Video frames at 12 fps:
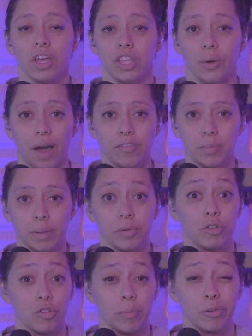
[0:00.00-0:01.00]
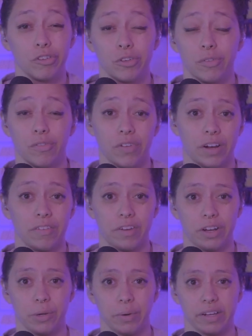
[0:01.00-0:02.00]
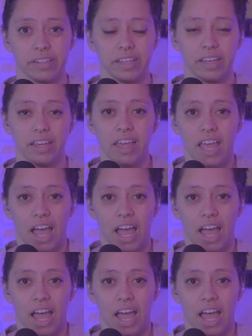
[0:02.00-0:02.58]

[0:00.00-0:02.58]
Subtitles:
you have to be able to troubleshoot very, very quickly.